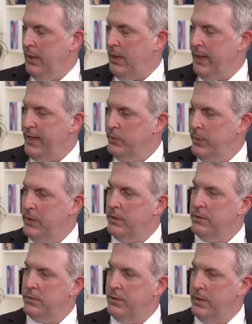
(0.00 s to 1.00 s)
I ask
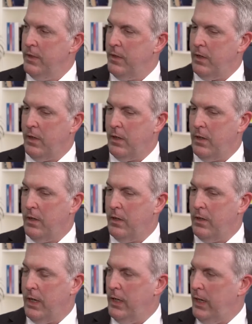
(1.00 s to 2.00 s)
because
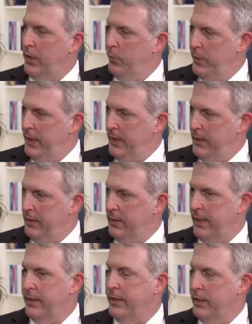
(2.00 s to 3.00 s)
I read
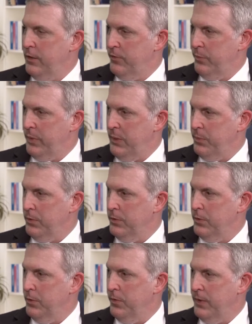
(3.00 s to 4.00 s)
and hear from people
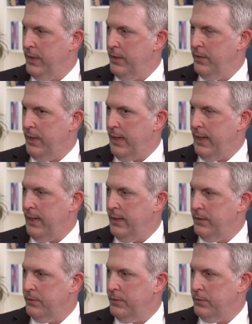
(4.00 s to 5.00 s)
who think
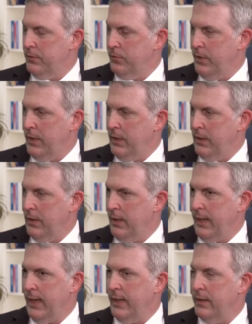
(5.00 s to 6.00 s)
that
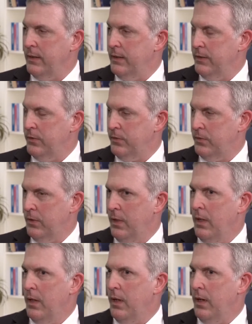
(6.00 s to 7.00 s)
schizophrenia and its
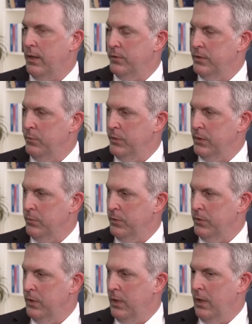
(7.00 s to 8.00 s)

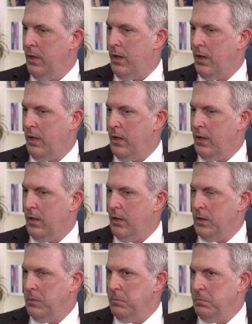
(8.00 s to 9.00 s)
symptoms
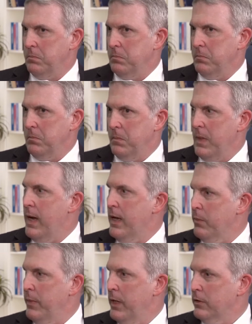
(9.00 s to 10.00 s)
are not
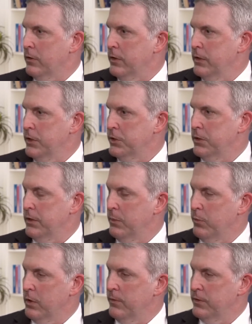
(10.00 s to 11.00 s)
a medical condition. They're
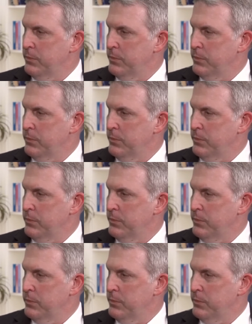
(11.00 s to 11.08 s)
more of a